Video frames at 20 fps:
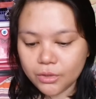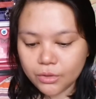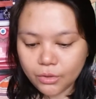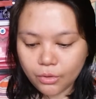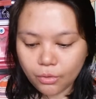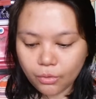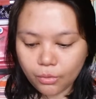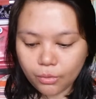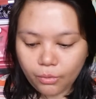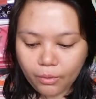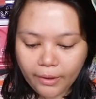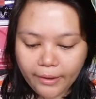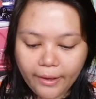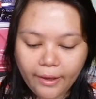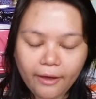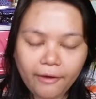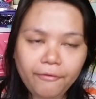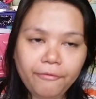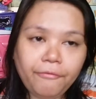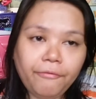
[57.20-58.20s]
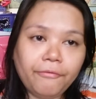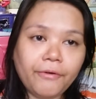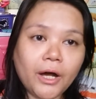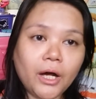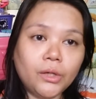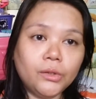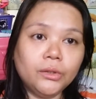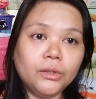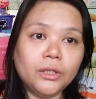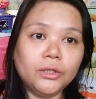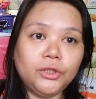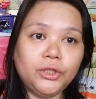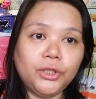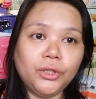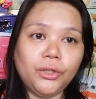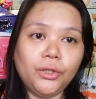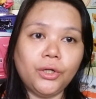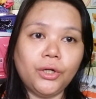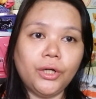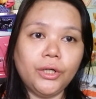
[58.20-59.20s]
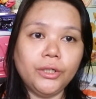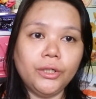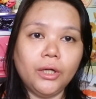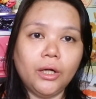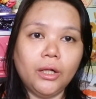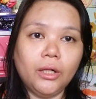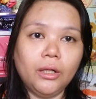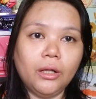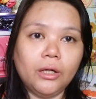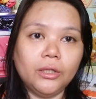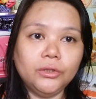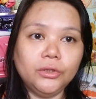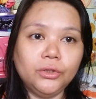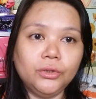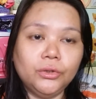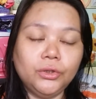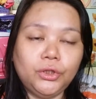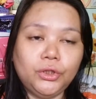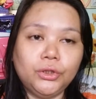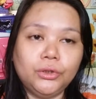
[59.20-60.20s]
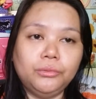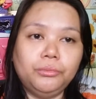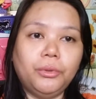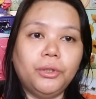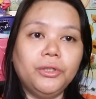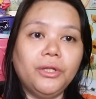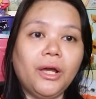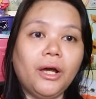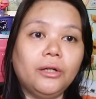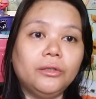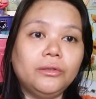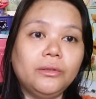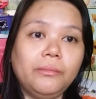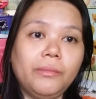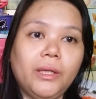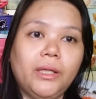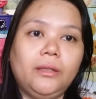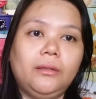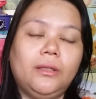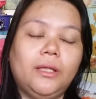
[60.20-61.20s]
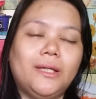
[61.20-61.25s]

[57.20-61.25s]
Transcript: So I have found a tutorial on YouTube on how to make